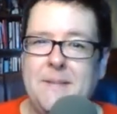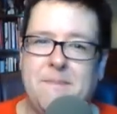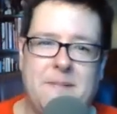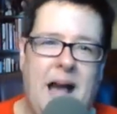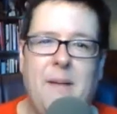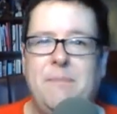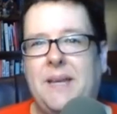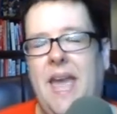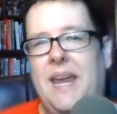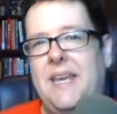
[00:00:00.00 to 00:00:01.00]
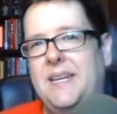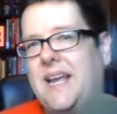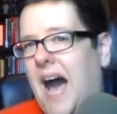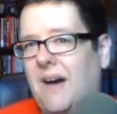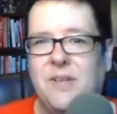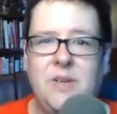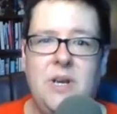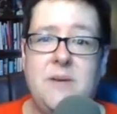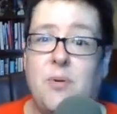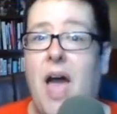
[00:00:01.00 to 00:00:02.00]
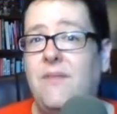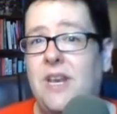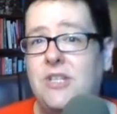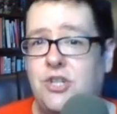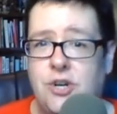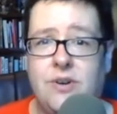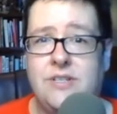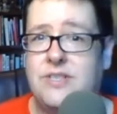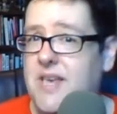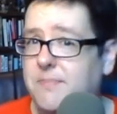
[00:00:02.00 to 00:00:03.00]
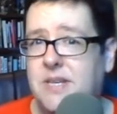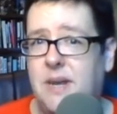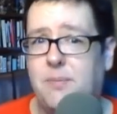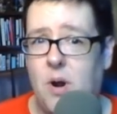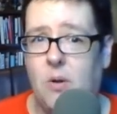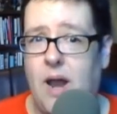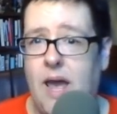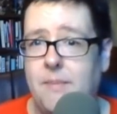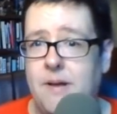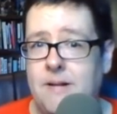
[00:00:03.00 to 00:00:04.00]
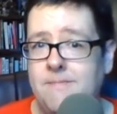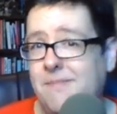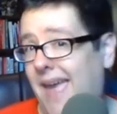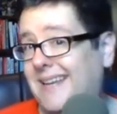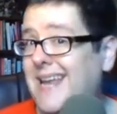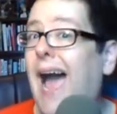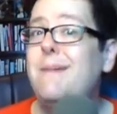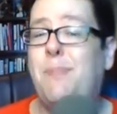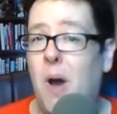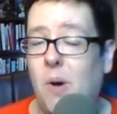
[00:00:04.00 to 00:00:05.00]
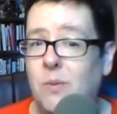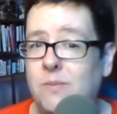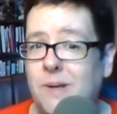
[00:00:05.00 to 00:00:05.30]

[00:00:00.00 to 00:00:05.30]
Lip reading: complicated, convoluted private insurance subsidy program, a typo